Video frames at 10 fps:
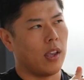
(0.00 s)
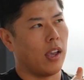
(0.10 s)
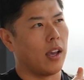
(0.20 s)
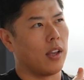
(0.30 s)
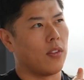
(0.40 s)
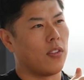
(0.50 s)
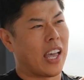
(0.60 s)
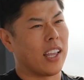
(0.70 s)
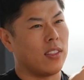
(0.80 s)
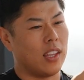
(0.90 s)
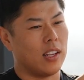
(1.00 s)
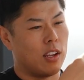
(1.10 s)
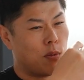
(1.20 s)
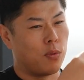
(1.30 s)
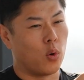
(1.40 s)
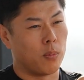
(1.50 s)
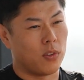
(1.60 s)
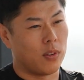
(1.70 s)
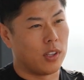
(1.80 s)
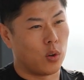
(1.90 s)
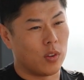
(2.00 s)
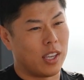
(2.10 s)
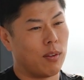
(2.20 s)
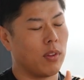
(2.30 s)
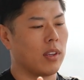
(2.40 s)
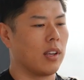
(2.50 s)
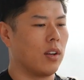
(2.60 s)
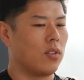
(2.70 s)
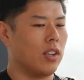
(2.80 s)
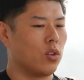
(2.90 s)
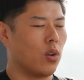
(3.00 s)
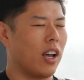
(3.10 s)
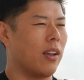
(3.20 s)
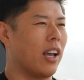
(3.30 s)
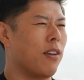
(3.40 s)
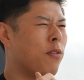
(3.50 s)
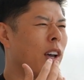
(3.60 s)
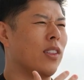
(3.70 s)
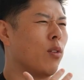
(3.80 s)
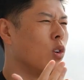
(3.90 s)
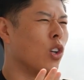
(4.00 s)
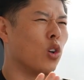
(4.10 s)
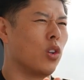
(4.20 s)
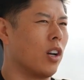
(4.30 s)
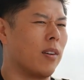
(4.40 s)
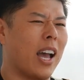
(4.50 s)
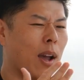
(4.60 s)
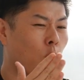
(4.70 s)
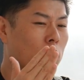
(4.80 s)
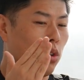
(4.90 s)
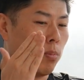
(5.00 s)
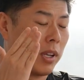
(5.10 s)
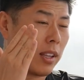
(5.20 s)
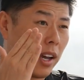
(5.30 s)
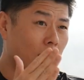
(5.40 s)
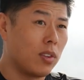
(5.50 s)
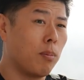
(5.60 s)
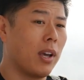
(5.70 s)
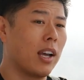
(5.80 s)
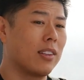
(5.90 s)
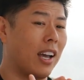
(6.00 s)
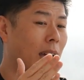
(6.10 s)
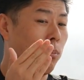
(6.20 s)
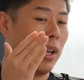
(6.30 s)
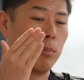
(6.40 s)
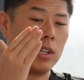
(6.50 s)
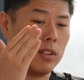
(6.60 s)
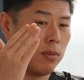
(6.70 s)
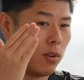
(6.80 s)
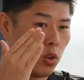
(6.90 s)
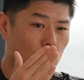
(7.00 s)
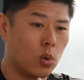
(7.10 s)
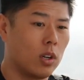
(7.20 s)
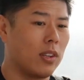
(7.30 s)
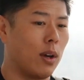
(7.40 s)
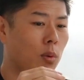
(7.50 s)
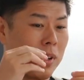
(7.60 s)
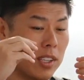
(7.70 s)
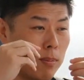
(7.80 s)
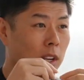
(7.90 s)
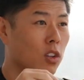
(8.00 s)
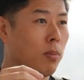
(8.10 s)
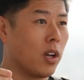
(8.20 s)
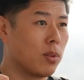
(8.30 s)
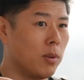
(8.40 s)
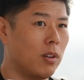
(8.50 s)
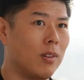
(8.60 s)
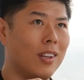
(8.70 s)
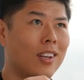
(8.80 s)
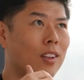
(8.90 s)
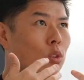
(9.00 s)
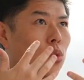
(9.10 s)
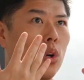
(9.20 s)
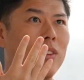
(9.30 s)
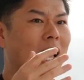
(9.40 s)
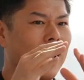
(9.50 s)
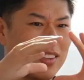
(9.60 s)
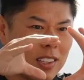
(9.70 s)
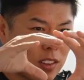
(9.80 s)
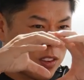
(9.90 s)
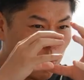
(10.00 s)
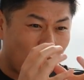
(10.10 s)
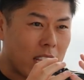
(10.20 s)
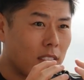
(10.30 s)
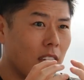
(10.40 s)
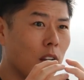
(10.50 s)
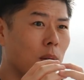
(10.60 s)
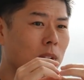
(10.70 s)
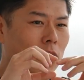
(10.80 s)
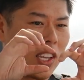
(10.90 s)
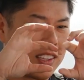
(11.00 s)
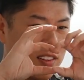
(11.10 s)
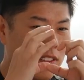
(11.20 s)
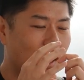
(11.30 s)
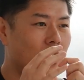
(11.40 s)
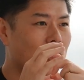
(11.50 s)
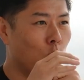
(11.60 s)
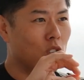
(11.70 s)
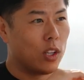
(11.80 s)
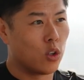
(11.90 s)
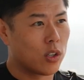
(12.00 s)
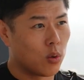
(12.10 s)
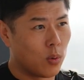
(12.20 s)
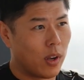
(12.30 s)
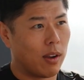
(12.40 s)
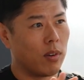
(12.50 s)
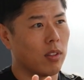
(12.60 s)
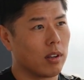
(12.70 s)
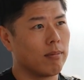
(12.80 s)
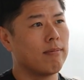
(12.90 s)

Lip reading: That then informs literally everything else. And so I found that really early on. I want to make the highest impact. I'm going to live very short. I want to make as many as possible. That right there is like the lens in which I look through everything.